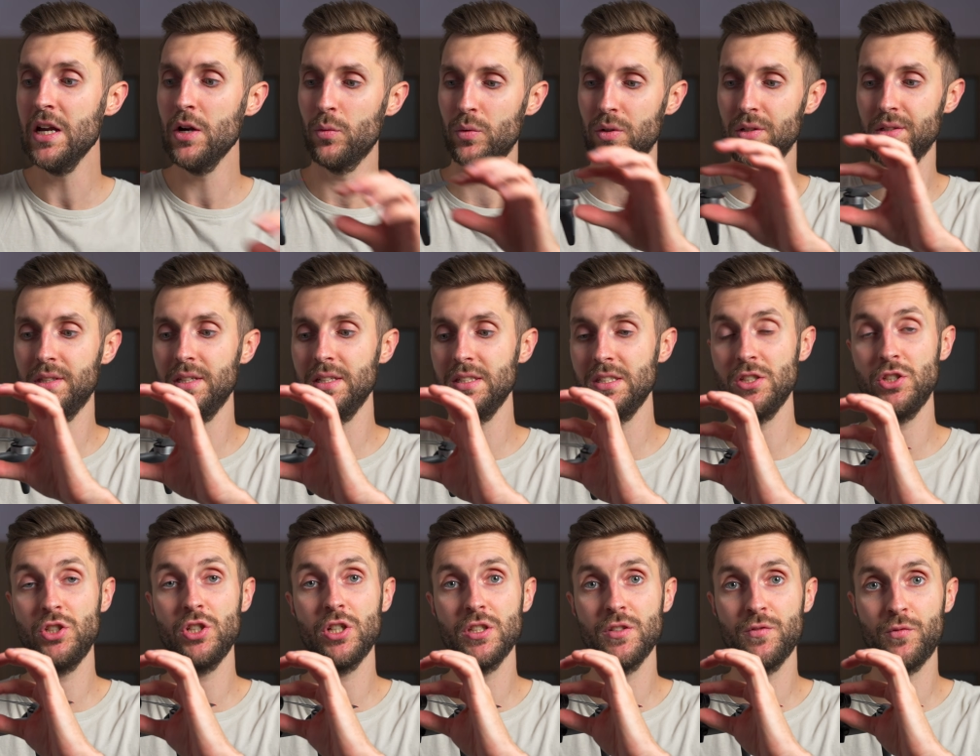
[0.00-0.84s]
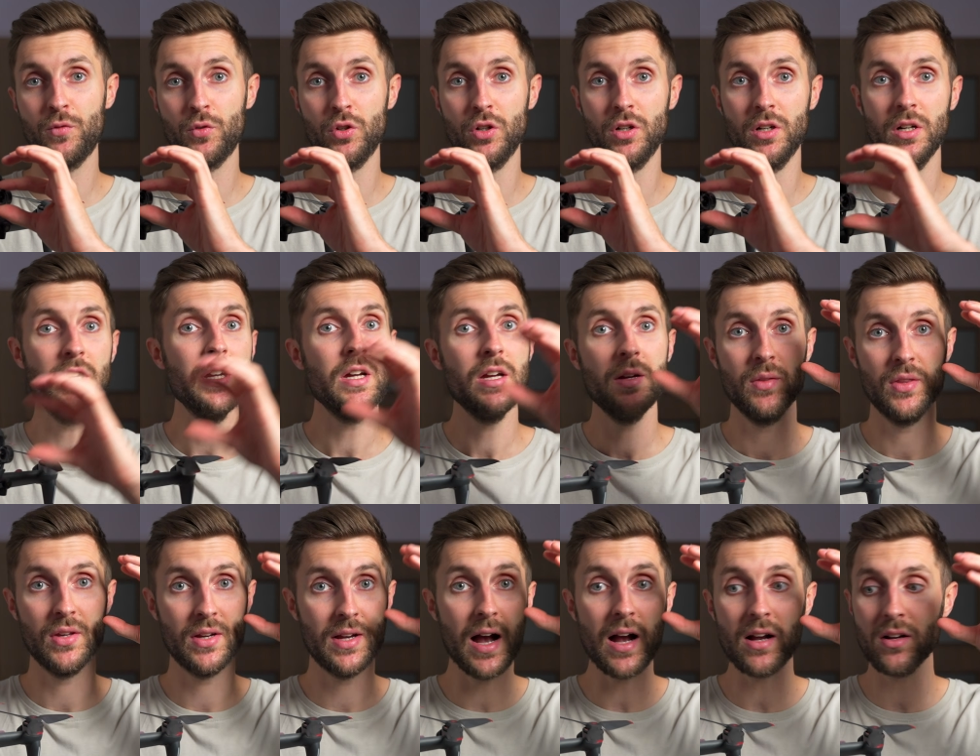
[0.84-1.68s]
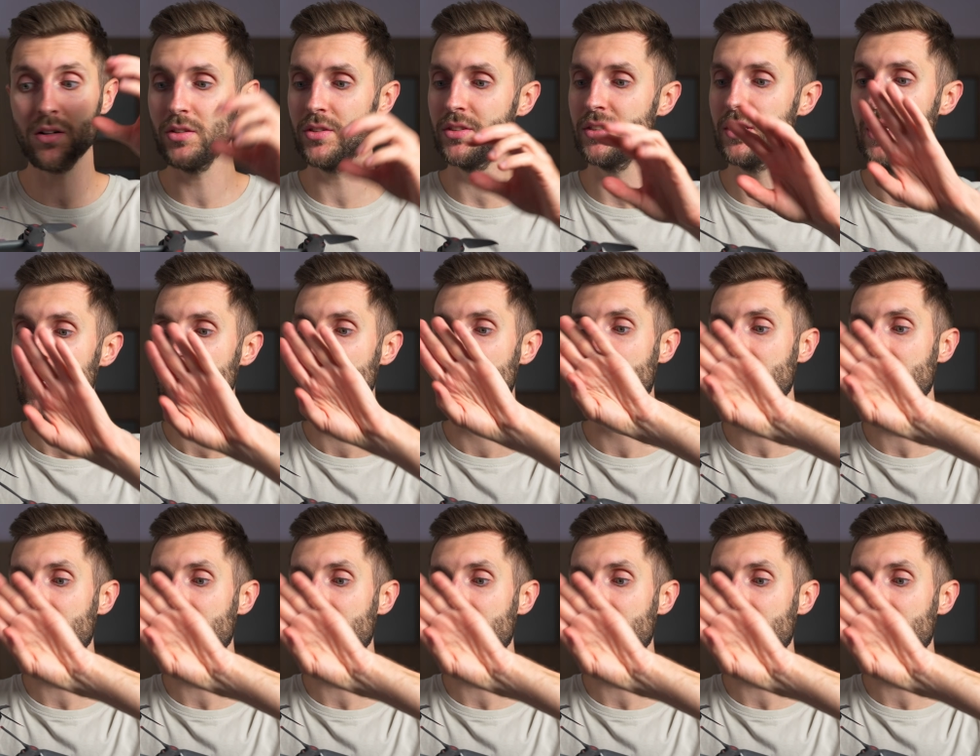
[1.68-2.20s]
where this is just for the goggles,